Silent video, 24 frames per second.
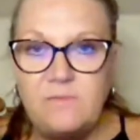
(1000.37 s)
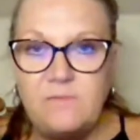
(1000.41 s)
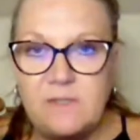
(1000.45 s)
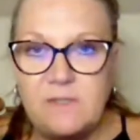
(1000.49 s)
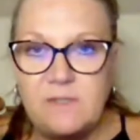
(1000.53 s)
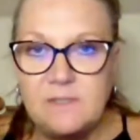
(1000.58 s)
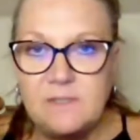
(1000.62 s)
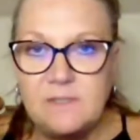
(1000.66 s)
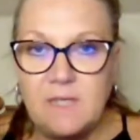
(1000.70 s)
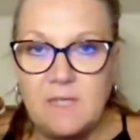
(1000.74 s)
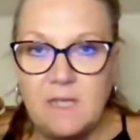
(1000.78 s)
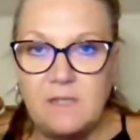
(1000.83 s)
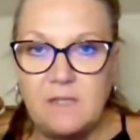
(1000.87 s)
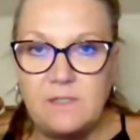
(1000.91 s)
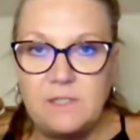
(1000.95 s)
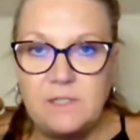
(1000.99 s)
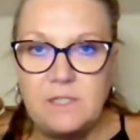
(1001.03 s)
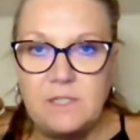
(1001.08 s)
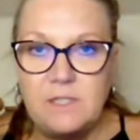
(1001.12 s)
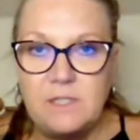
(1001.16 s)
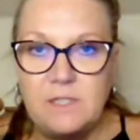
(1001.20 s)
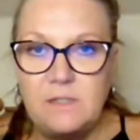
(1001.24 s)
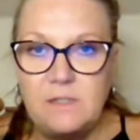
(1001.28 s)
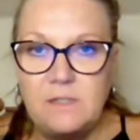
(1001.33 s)
If it's an
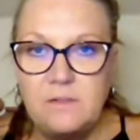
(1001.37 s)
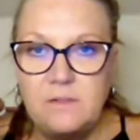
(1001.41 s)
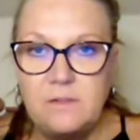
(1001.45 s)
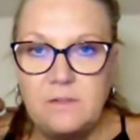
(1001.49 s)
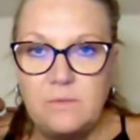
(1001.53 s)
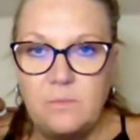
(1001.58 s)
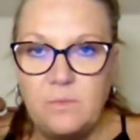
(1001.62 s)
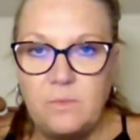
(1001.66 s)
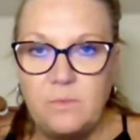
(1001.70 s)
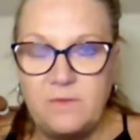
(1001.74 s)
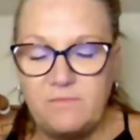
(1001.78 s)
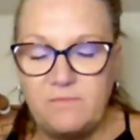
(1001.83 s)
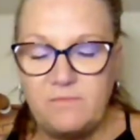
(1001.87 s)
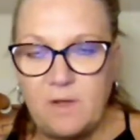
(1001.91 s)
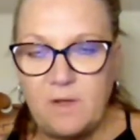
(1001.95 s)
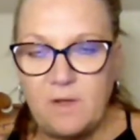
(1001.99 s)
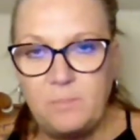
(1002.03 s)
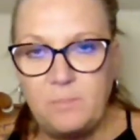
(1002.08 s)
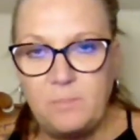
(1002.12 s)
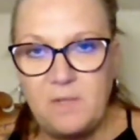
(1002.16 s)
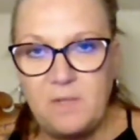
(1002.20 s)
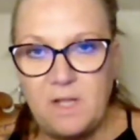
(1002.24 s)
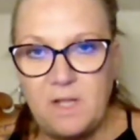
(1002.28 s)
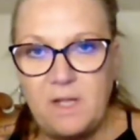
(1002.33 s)
investigation
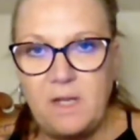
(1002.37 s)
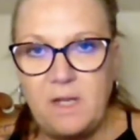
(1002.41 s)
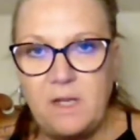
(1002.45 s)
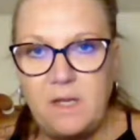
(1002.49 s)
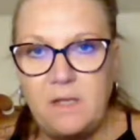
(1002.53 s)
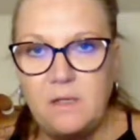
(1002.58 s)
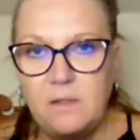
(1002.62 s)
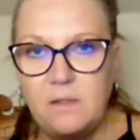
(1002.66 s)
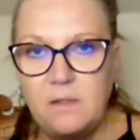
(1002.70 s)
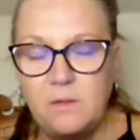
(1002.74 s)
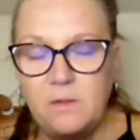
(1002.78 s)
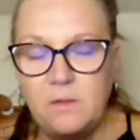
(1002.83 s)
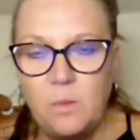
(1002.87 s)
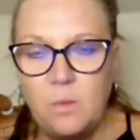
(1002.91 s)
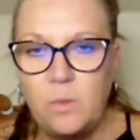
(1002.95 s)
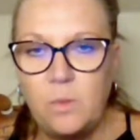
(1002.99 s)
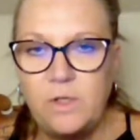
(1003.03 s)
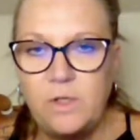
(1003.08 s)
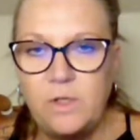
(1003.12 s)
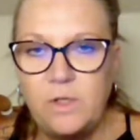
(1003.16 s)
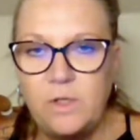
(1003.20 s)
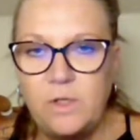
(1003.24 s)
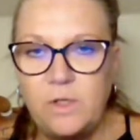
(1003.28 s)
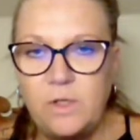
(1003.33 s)
with foul
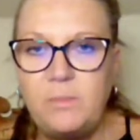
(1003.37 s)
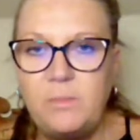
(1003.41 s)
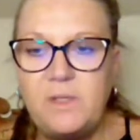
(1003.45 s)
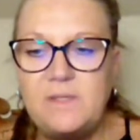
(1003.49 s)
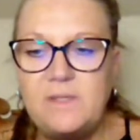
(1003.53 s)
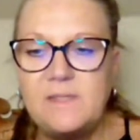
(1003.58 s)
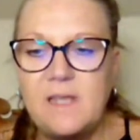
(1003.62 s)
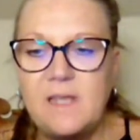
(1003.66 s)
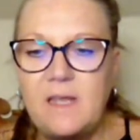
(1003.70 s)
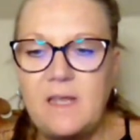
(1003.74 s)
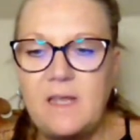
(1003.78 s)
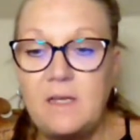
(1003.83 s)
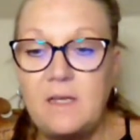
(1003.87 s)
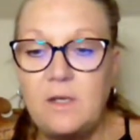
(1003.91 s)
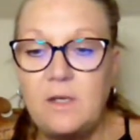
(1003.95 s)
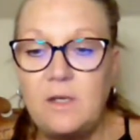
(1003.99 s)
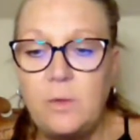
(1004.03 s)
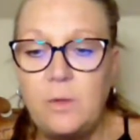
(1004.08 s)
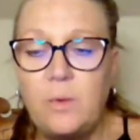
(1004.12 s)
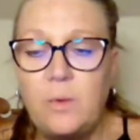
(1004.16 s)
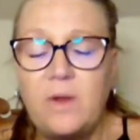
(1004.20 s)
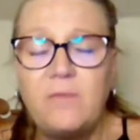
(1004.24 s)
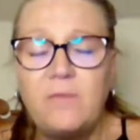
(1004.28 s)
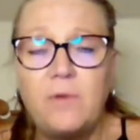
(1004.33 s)
play, wouldn't you be
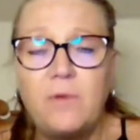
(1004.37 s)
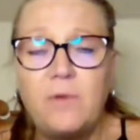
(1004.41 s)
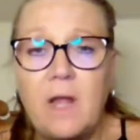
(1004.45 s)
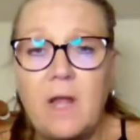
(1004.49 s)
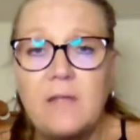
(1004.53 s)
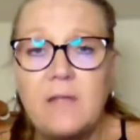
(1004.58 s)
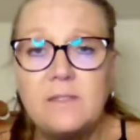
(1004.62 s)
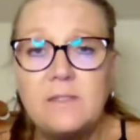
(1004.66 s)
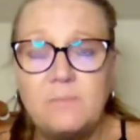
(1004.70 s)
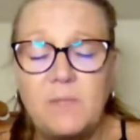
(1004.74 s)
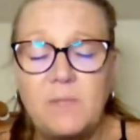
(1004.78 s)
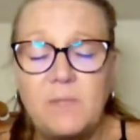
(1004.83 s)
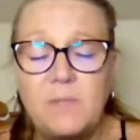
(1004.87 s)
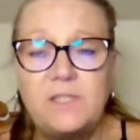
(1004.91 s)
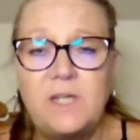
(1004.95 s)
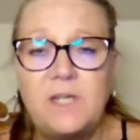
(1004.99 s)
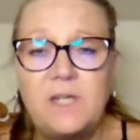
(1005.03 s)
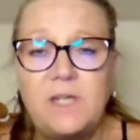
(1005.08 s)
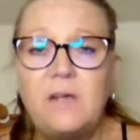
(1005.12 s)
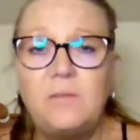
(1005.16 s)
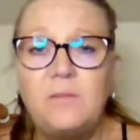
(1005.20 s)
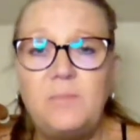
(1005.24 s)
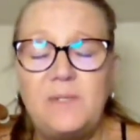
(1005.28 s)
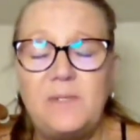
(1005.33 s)
saying, whoever has my
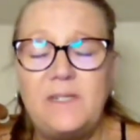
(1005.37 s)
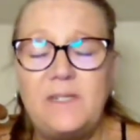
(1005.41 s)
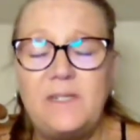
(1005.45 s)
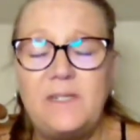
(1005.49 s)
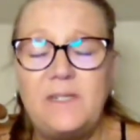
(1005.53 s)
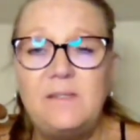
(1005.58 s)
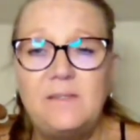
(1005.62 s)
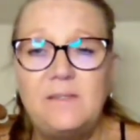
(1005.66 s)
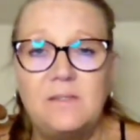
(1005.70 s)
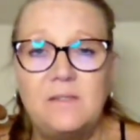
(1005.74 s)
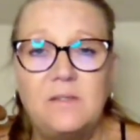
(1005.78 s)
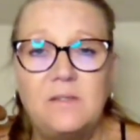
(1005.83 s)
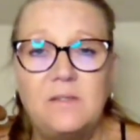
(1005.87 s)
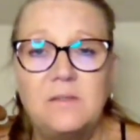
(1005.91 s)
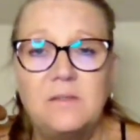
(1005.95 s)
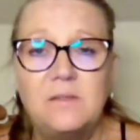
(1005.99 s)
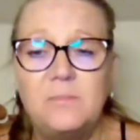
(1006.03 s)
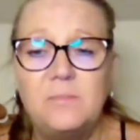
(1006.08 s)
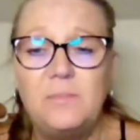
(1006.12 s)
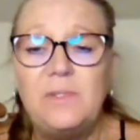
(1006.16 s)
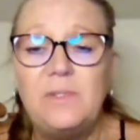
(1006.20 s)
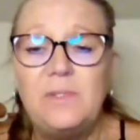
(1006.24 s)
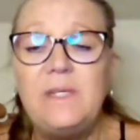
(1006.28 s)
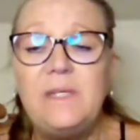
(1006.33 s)
child, please
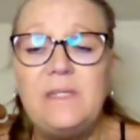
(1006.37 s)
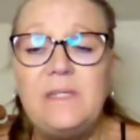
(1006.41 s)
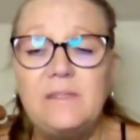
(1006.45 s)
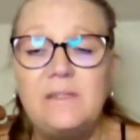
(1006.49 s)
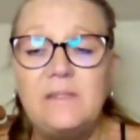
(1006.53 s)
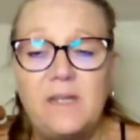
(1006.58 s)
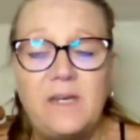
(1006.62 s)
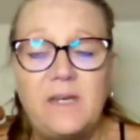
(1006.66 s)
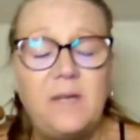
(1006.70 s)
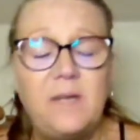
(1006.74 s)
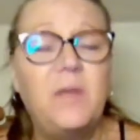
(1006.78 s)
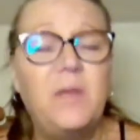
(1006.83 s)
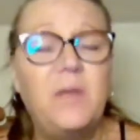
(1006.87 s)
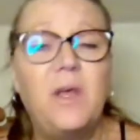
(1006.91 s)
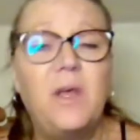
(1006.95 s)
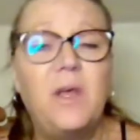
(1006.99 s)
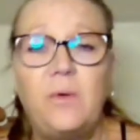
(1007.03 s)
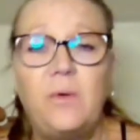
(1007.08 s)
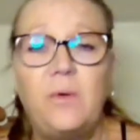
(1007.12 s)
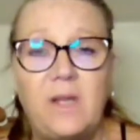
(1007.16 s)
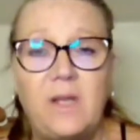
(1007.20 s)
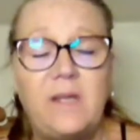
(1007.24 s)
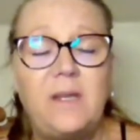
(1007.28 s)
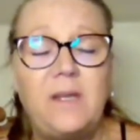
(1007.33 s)
let him
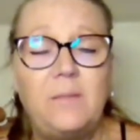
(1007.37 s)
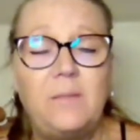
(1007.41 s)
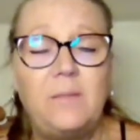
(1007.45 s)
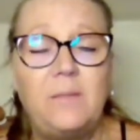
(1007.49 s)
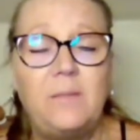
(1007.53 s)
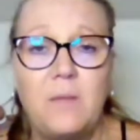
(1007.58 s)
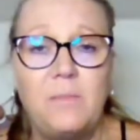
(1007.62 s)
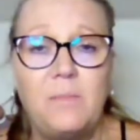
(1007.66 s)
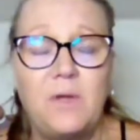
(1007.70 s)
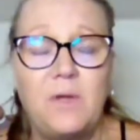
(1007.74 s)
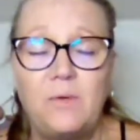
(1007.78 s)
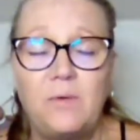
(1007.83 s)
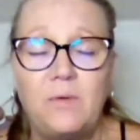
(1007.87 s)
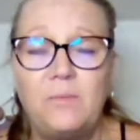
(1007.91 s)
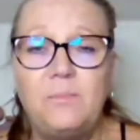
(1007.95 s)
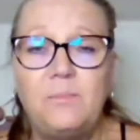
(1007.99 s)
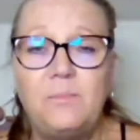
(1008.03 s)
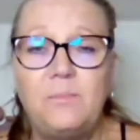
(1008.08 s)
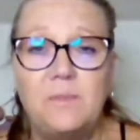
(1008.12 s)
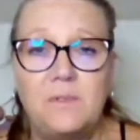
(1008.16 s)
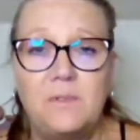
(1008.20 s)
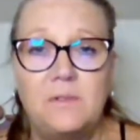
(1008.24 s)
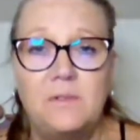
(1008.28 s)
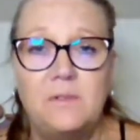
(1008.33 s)
go and let him come home?
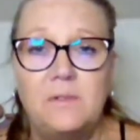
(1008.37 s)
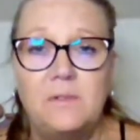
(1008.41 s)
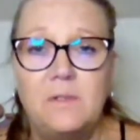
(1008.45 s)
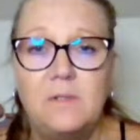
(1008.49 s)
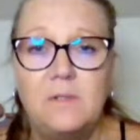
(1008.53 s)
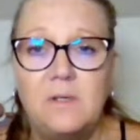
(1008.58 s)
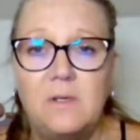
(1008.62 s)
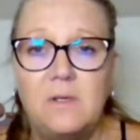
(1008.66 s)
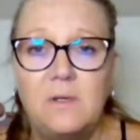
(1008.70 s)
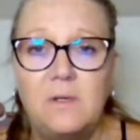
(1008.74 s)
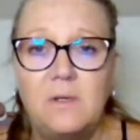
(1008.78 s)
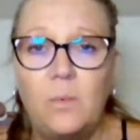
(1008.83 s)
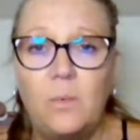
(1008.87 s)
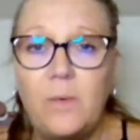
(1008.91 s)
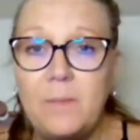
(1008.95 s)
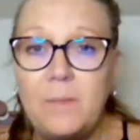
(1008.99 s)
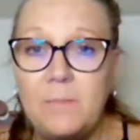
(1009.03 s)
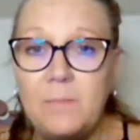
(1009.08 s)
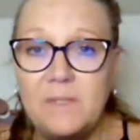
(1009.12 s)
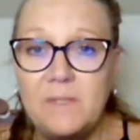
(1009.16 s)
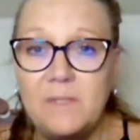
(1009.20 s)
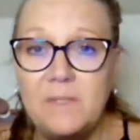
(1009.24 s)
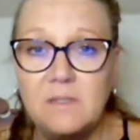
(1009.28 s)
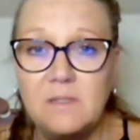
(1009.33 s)
We
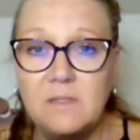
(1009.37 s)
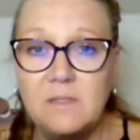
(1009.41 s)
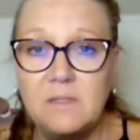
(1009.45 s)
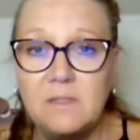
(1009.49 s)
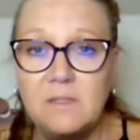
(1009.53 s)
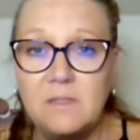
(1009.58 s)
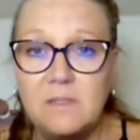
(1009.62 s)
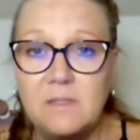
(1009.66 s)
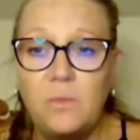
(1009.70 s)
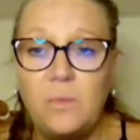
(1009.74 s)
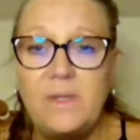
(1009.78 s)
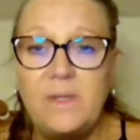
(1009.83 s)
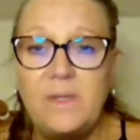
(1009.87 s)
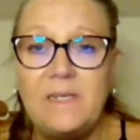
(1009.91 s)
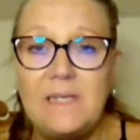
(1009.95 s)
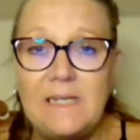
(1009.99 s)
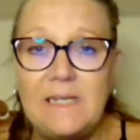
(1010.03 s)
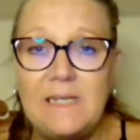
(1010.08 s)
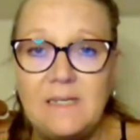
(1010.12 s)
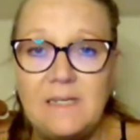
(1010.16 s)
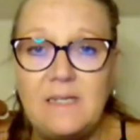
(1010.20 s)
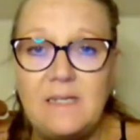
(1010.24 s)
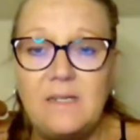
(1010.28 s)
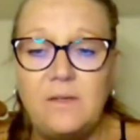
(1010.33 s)
miss him. We
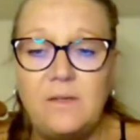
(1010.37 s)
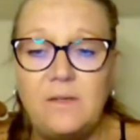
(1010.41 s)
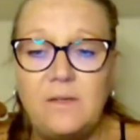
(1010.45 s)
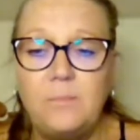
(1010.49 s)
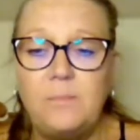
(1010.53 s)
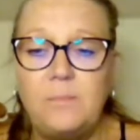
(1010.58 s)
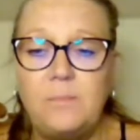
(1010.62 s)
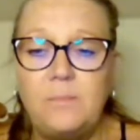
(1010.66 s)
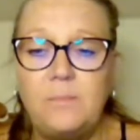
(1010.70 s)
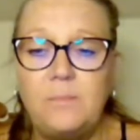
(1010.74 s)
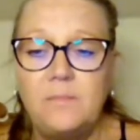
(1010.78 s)
need him.